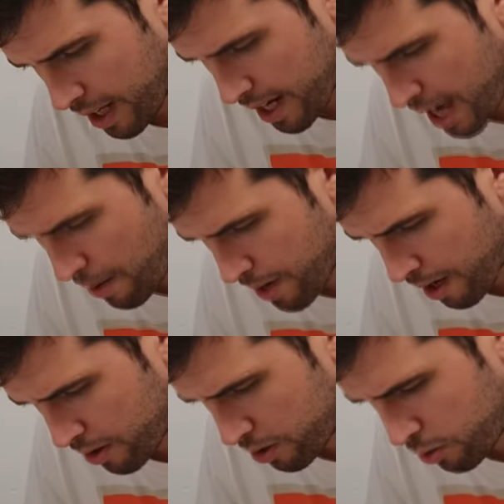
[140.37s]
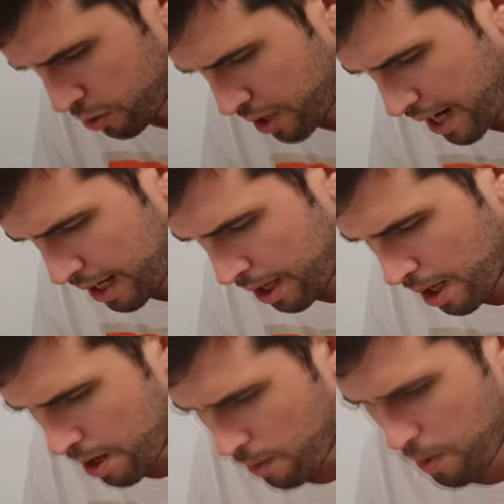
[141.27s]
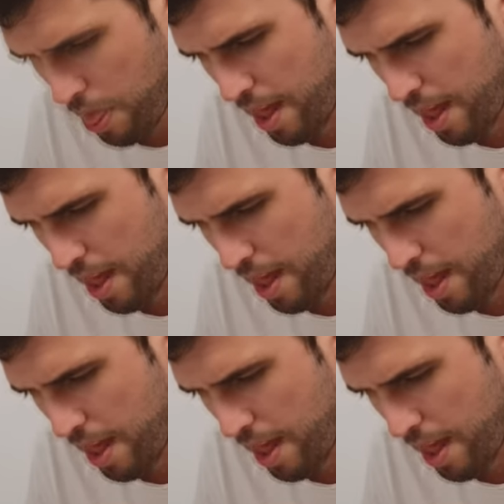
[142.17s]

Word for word: Now we are going to try with